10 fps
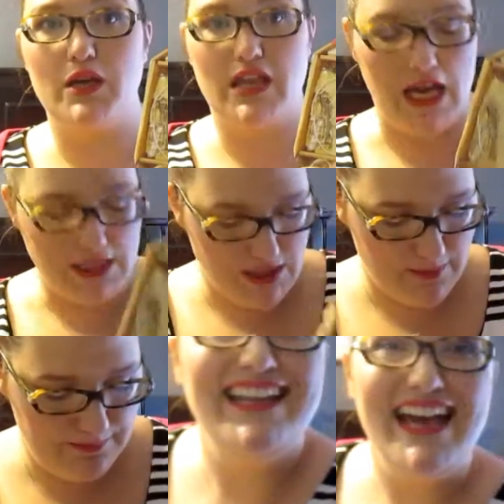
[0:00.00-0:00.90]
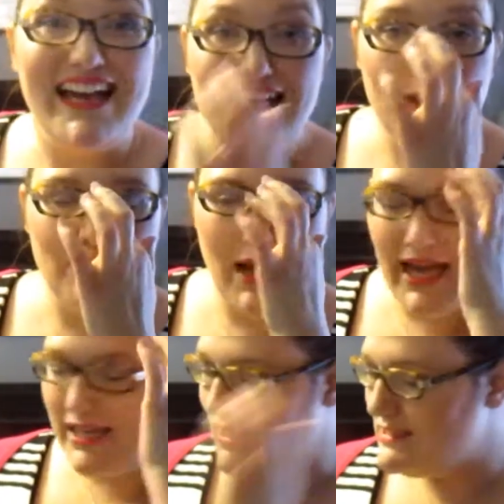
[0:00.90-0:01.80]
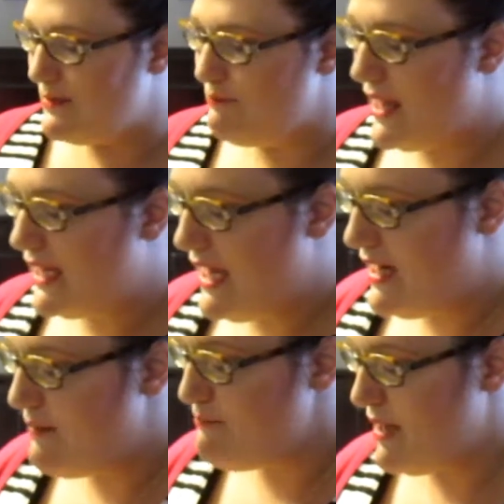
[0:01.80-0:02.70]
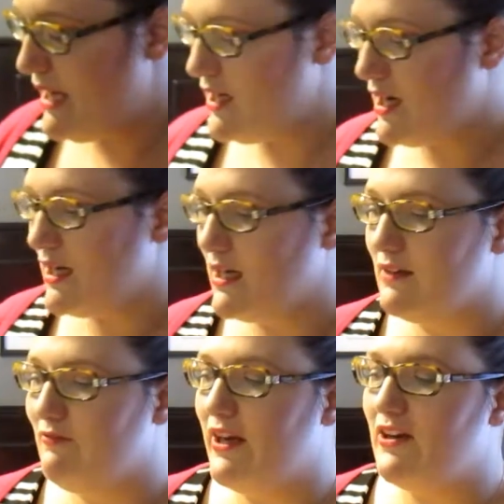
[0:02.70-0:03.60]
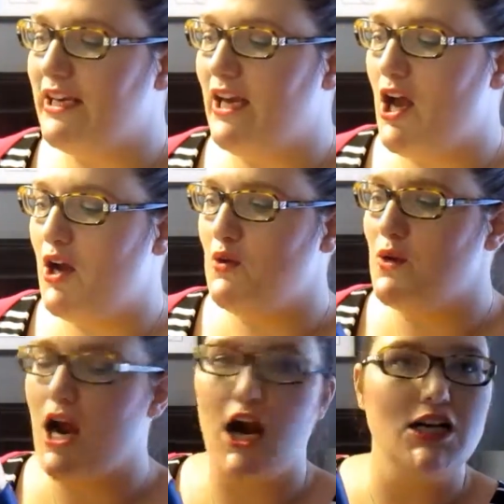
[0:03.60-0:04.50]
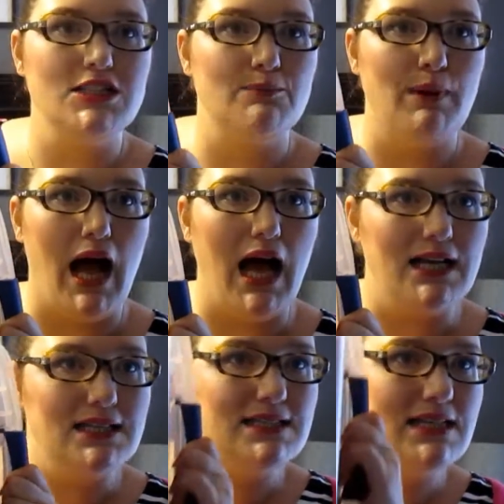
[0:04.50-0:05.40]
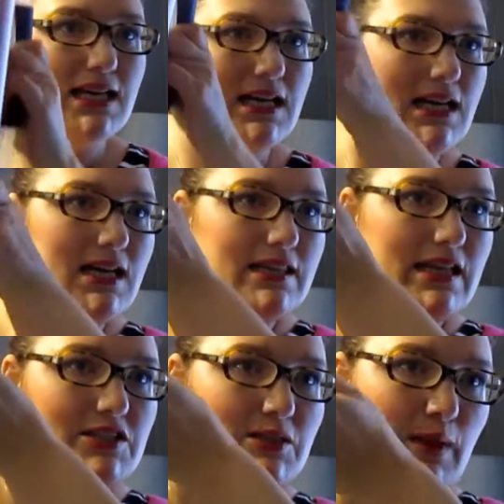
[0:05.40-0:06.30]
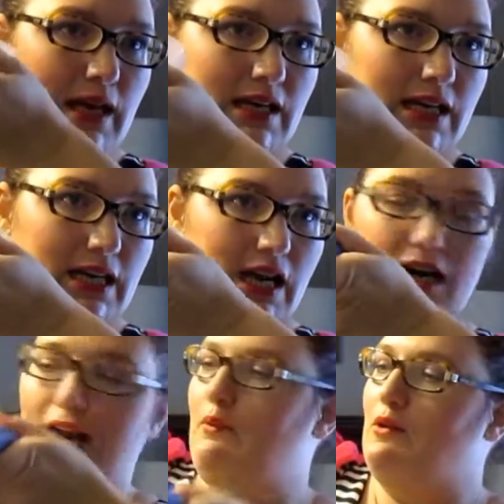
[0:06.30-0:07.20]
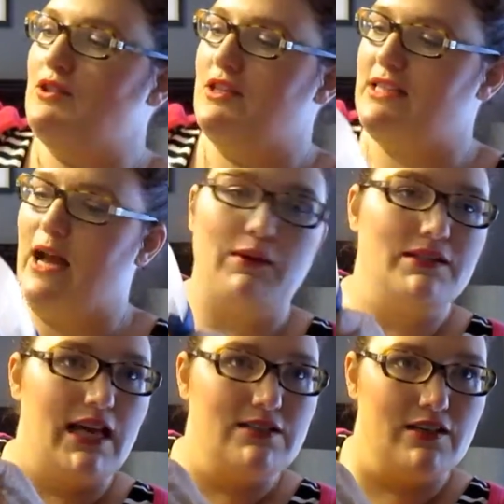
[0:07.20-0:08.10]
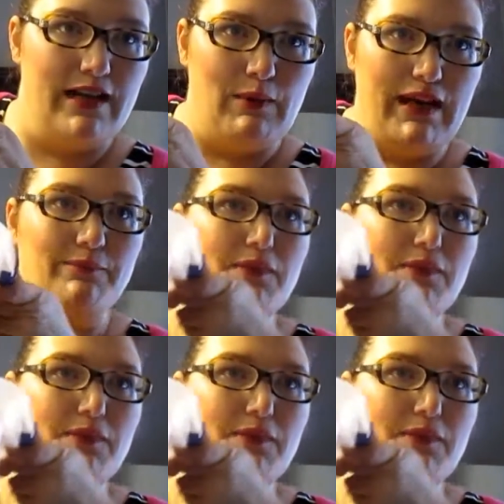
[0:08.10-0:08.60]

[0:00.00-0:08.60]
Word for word: that and my cousin Megan made her her very own art box that she made here I won't show you the top because it has her name on it